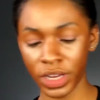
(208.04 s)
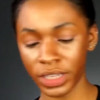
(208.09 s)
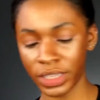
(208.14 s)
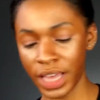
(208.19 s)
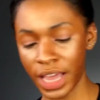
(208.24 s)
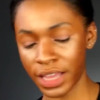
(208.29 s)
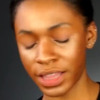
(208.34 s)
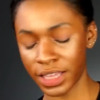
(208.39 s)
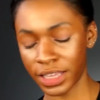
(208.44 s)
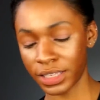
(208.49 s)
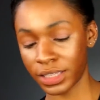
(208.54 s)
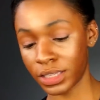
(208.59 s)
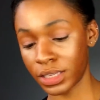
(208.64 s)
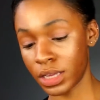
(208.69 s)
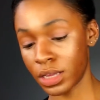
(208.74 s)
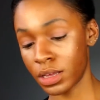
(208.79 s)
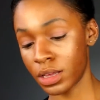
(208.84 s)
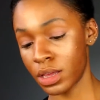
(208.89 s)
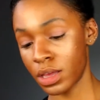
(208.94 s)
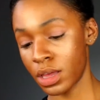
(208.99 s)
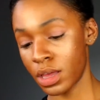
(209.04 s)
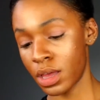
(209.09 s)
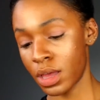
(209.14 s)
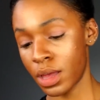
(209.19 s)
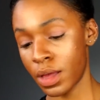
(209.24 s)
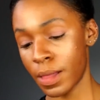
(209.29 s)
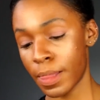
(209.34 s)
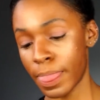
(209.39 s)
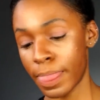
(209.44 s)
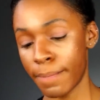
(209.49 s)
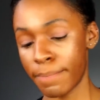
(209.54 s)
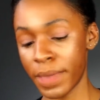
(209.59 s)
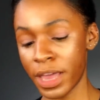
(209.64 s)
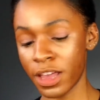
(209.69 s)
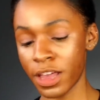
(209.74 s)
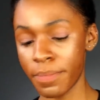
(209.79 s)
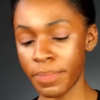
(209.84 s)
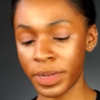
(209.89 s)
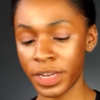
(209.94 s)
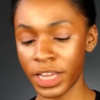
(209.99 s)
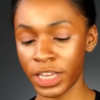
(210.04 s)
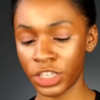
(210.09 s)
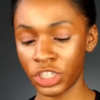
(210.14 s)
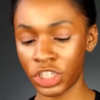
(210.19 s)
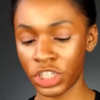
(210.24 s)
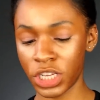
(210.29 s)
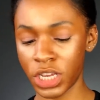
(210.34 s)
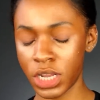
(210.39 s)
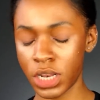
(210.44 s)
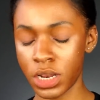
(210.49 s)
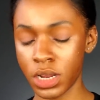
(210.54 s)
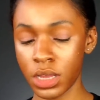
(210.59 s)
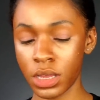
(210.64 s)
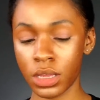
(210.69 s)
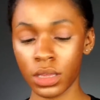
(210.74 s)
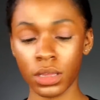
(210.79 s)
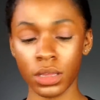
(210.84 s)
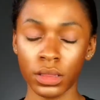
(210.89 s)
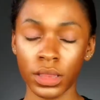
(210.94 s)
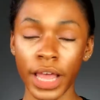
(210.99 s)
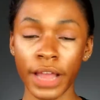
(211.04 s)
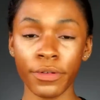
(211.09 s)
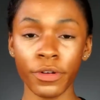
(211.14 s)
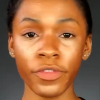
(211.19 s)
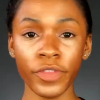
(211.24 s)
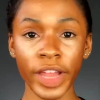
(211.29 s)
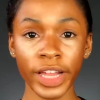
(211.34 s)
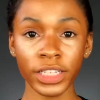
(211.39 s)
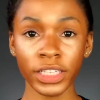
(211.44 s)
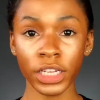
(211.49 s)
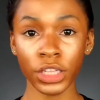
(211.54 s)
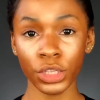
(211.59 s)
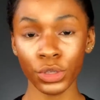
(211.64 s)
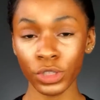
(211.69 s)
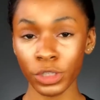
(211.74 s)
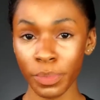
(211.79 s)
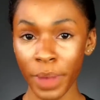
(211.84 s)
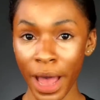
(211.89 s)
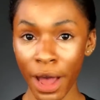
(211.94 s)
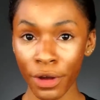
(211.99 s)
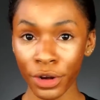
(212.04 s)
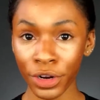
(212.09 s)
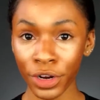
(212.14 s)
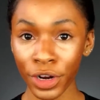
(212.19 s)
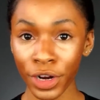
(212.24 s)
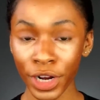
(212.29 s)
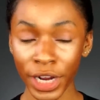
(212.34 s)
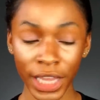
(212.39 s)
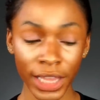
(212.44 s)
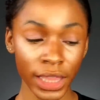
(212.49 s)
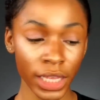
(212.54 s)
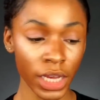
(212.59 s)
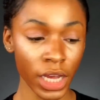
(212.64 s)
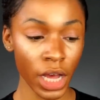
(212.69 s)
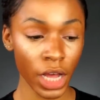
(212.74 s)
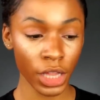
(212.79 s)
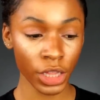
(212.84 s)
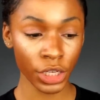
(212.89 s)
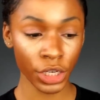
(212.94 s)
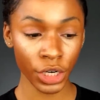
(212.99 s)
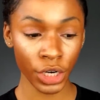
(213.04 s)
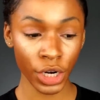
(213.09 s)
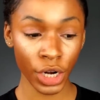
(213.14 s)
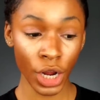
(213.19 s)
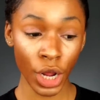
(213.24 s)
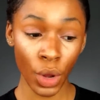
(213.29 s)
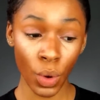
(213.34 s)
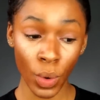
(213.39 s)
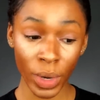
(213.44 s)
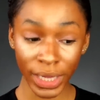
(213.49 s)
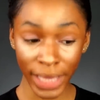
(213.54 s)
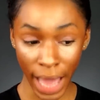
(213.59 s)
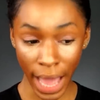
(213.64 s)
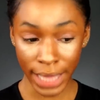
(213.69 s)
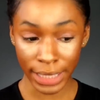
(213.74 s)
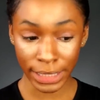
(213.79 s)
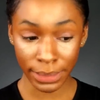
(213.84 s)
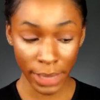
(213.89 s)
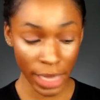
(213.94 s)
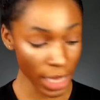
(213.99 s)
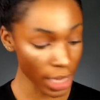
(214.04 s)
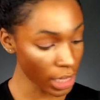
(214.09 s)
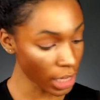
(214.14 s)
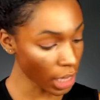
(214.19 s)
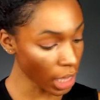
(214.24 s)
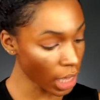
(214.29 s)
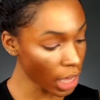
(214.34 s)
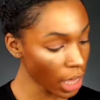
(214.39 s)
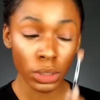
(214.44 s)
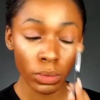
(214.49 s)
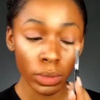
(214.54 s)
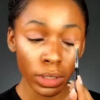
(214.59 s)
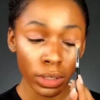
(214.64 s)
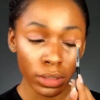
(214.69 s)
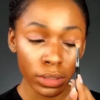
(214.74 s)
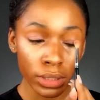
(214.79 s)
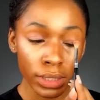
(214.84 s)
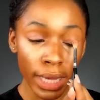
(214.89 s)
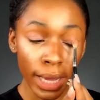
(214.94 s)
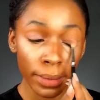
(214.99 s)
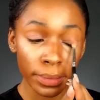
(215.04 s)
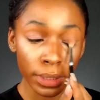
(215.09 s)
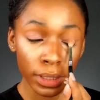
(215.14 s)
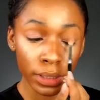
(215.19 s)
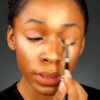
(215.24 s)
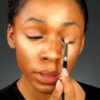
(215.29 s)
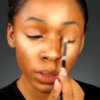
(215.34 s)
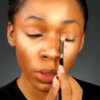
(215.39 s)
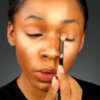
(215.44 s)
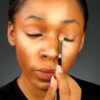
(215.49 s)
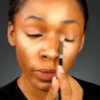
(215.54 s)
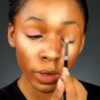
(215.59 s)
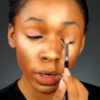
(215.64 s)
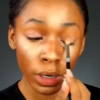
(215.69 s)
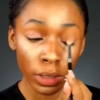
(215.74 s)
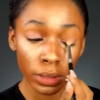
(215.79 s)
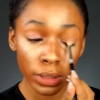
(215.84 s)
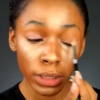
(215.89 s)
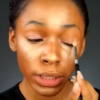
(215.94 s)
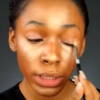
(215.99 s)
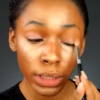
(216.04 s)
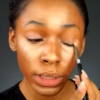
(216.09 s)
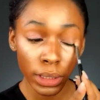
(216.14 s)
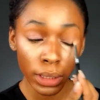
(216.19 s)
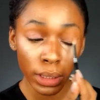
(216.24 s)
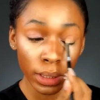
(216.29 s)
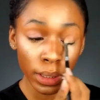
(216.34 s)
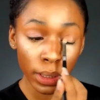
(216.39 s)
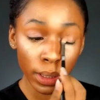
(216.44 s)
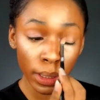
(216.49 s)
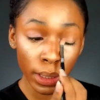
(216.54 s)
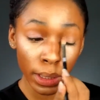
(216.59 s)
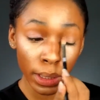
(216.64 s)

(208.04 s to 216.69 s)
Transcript: We're gonna take this Makeup Addiction Light Reflecting Loose Powder in the color Orgasmic. So we're gonna tap this over our lid.